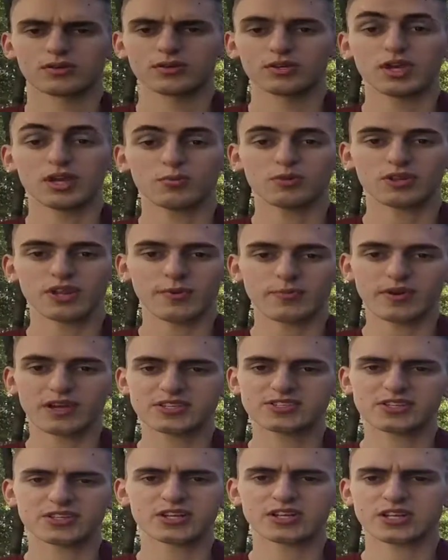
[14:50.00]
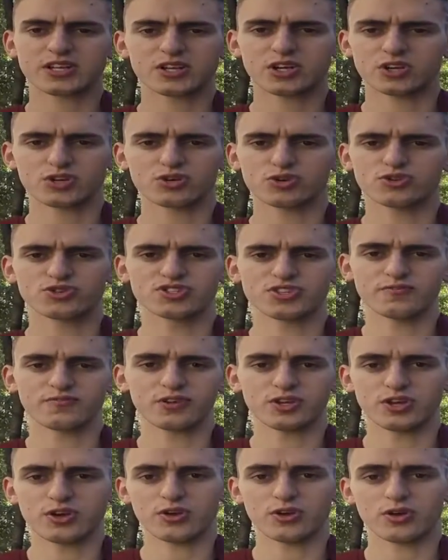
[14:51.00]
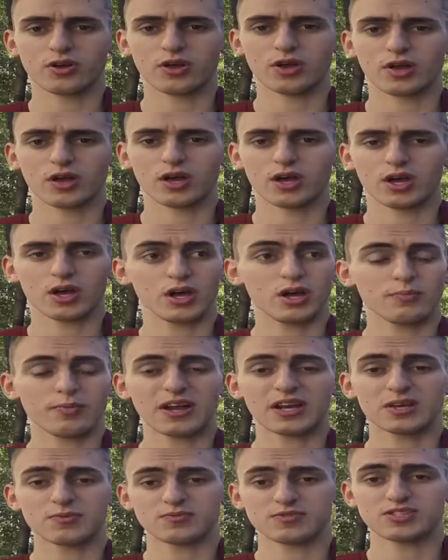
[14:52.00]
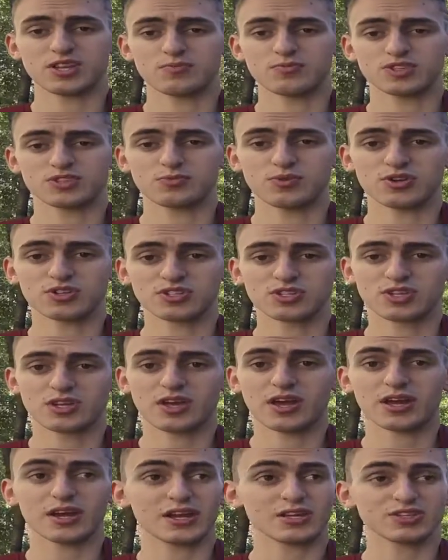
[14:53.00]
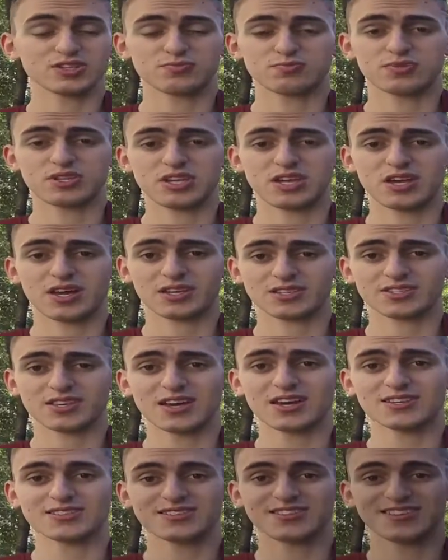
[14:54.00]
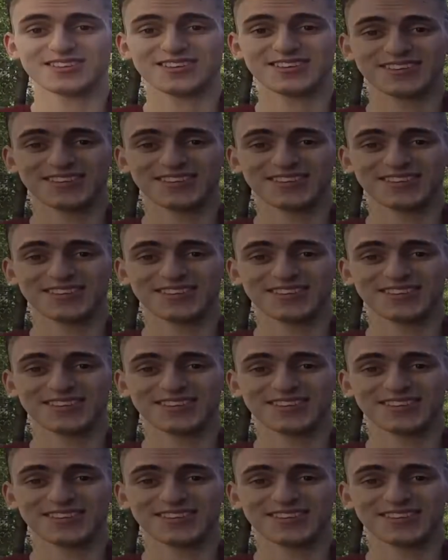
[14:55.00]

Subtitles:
Yeah, but that basically concludes the video. My name is Damian, and I just beat anxiety.